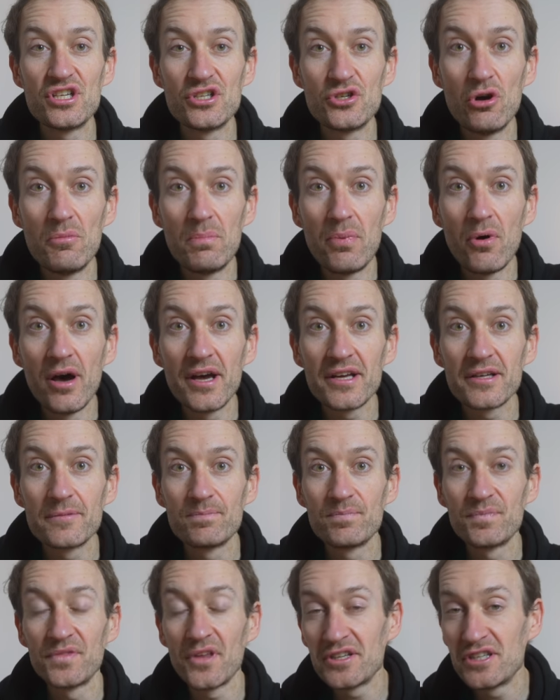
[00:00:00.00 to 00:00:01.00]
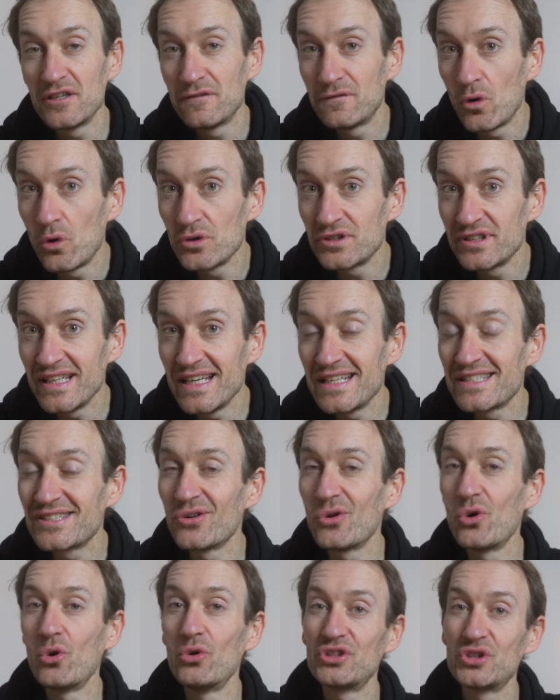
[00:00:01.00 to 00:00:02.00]
is your bike, 1940s
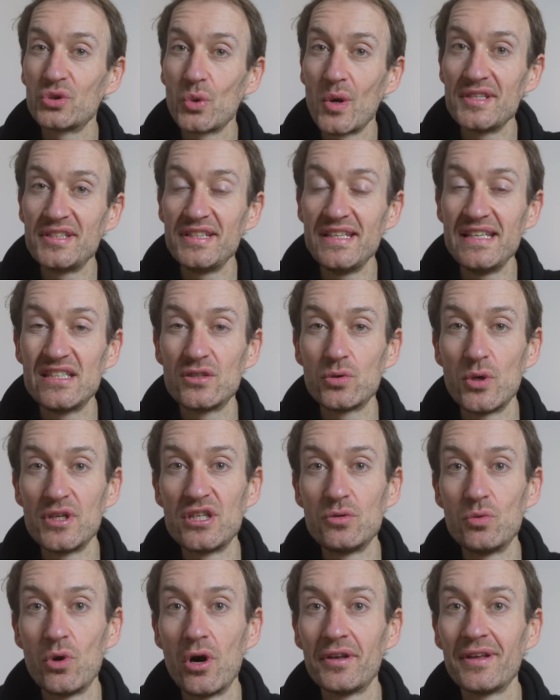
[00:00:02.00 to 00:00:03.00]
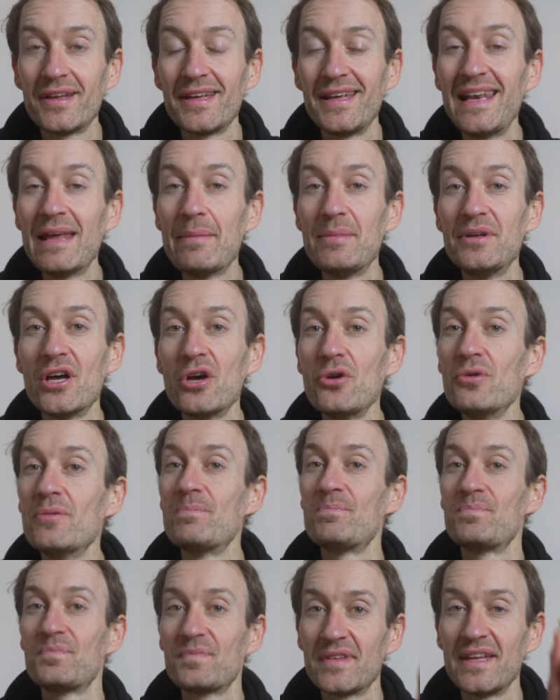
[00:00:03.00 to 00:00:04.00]
or 2021? Let me know
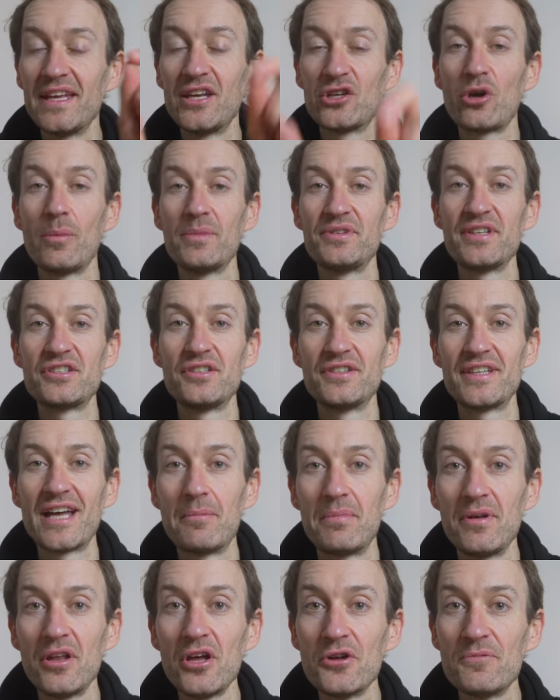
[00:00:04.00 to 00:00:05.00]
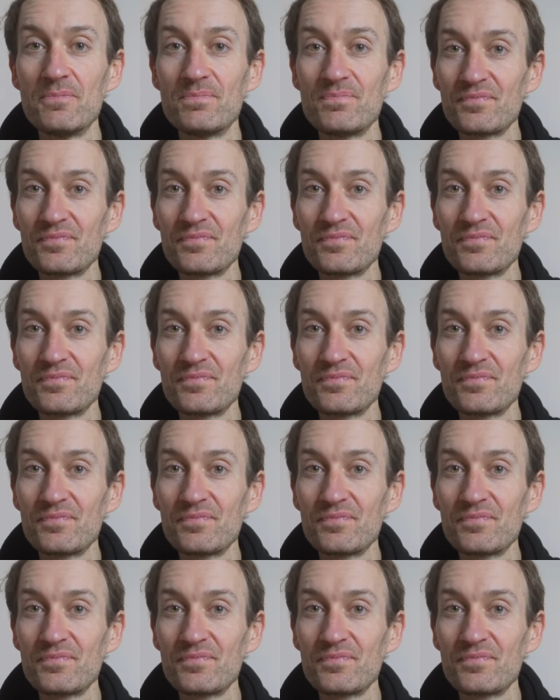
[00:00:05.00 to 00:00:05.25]
in the comment section down below.